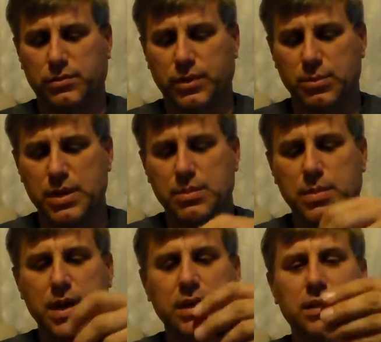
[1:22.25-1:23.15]
for the mini
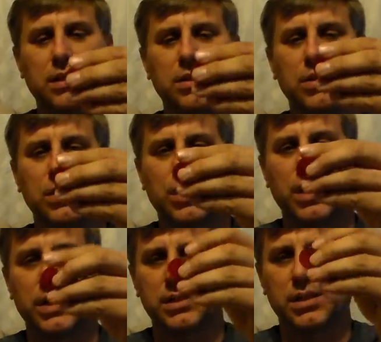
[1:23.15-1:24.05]
mag, you can
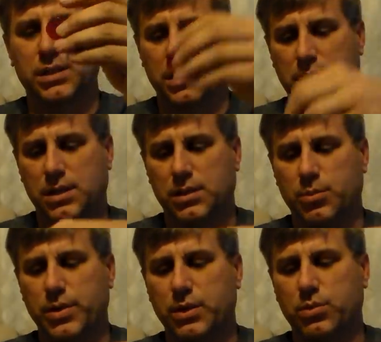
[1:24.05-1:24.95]
cut
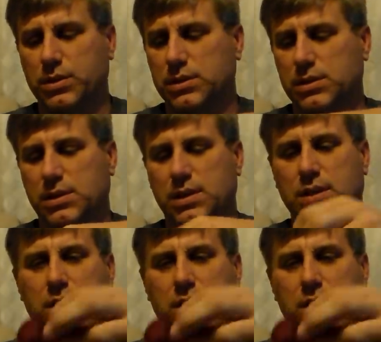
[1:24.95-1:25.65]
the big ones